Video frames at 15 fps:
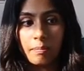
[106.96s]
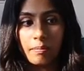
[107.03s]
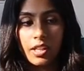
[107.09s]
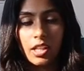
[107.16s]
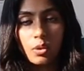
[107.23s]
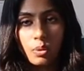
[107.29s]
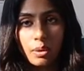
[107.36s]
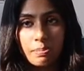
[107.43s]

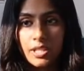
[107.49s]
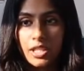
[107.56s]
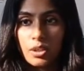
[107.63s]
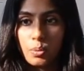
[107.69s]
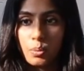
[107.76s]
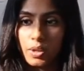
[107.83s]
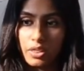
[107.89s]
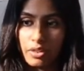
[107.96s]
equips you
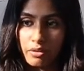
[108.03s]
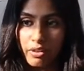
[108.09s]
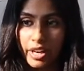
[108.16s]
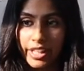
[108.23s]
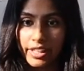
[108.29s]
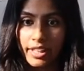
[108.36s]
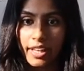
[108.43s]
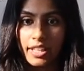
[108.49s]
with the
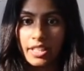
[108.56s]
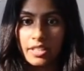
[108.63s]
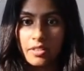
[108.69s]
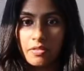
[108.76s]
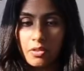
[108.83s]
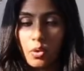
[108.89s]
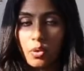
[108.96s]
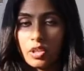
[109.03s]
right kind
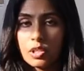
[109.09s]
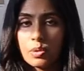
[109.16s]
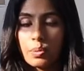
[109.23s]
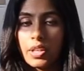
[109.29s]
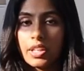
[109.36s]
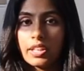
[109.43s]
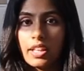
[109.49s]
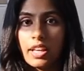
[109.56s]
of
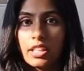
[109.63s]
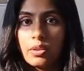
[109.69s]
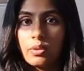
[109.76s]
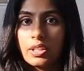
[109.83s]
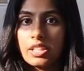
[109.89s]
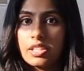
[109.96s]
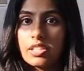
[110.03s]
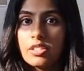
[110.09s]
coursework that you
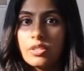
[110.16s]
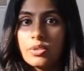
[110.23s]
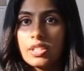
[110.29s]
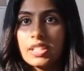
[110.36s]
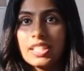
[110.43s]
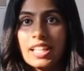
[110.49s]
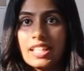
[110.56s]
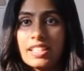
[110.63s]
need to do to
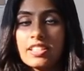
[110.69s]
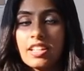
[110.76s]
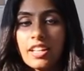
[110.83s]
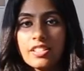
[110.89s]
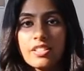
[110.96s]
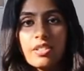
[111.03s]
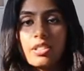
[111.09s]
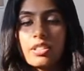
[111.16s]

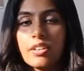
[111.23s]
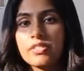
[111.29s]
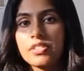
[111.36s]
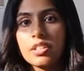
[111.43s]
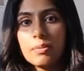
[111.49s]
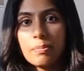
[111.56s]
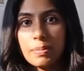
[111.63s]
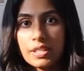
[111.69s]
sensitize yourself to
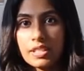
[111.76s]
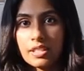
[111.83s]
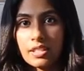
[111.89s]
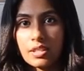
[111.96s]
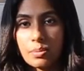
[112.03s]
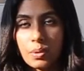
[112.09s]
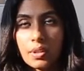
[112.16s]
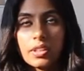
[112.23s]
the
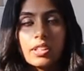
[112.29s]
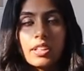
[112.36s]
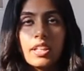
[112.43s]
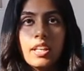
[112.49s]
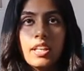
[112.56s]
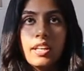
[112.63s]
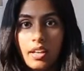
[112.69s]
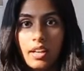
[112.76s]
business world.
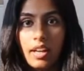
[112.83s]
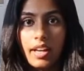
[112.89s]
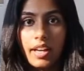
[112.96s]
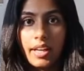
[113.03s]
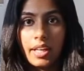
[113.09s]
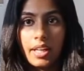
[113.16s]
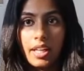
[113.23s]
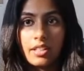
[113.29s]

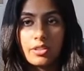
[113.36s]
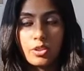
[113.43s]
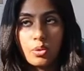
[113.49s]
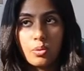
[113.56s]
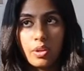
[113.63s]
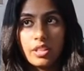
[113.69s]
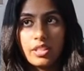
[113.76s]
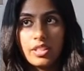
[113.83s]
I
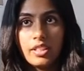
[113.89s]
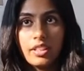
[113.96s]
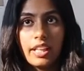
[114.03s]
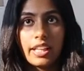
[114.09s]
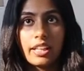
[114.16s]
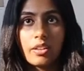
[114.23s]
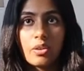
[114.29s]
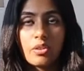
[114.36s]
don't want
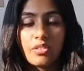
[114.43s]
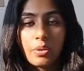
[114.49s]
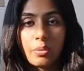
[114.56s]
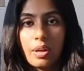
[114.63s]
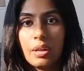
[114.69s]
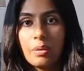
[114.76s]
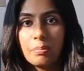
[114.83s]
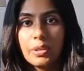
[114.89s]
to
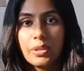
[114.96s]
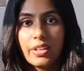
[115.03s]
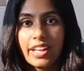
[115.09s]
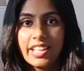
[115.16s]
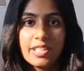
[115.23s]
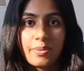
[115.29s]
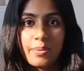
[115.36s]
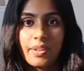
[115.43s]
overwhelm you
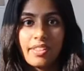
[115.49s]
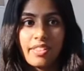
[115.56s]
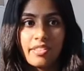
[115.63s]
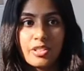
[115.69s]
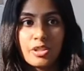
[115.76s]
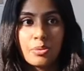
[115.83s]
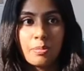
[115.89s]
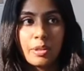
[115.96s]
guys with
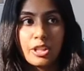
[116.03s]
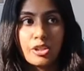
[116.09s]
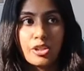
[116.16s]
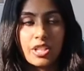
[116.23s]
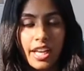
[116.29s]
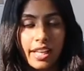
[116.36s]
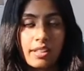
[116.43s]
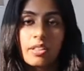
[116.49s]
too much
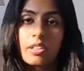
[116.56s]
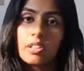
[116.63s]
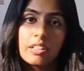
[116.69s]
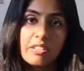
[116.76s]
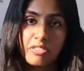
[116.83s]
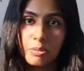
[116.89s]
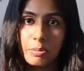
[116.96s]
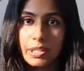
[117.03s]
technical
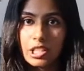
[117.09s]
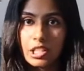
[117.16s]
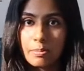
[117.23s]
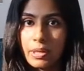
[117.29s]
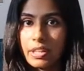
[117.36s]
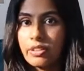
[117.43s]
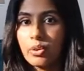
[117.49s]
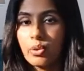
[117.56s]
information
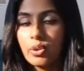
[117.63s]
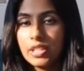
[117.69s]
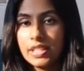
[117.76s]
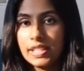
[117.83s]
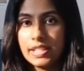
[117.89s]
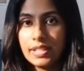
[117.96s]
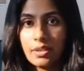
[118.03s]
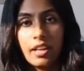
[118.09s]
about the
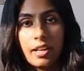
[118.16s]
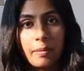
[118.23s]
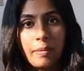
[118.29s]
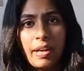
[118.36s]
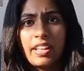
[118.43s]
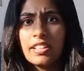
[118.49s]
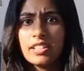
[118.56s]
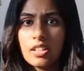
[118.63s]
courses, and
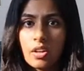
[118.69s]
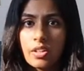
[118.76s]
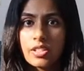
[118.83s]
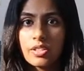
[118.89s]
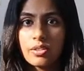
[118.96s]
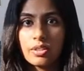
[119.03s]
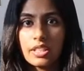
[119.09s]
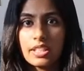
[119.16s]
it's
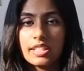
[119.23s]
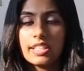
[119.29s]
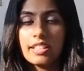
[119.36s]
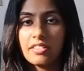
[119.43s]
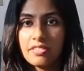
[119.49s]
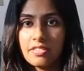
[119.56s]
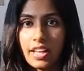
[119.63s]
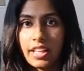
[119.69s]
also easy
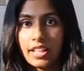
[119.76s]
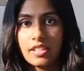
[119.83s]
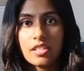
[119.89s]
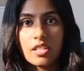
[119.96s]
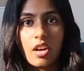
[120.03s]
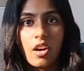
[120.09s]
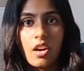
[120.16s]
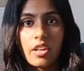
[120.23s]
to find
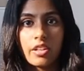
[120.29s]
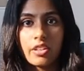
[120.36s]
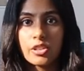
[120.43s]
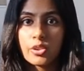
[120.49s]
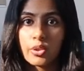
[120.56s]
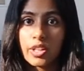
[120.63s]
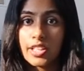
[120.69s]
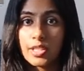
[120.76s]
on
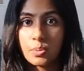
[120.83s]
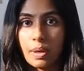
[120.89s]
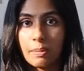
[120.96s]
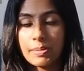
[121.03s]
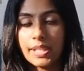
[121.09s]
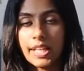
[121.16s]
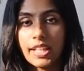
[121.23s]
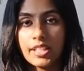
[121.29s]
Ashoka's
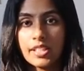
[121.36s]
website